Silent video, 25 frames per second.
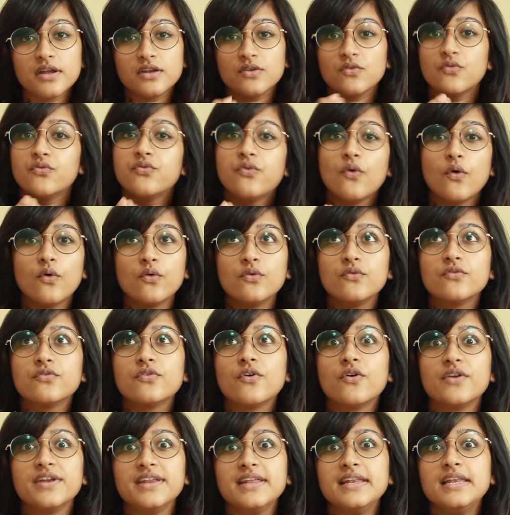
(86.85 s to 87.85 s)
at your phone
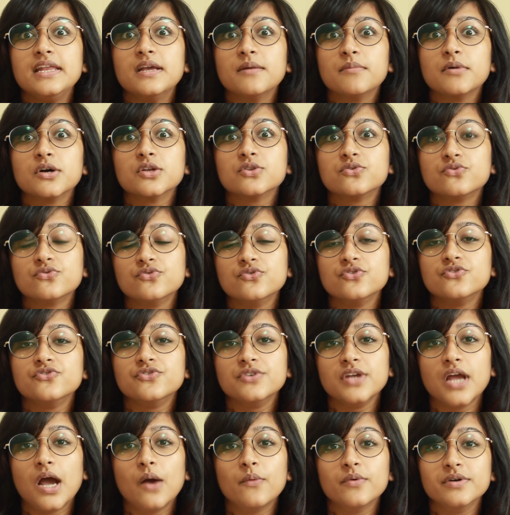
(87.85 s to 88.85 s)
for nearly about
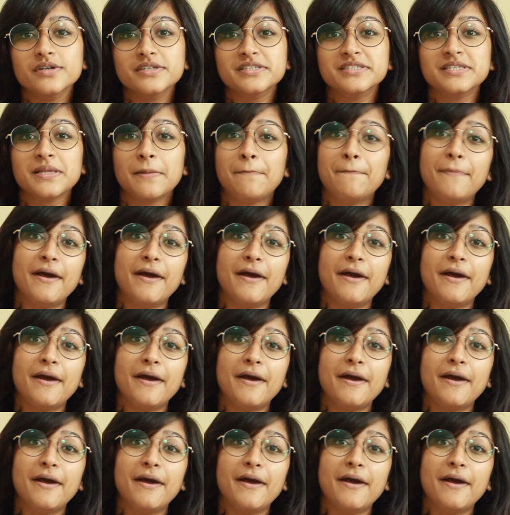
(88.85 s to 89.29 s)
2-3 hours.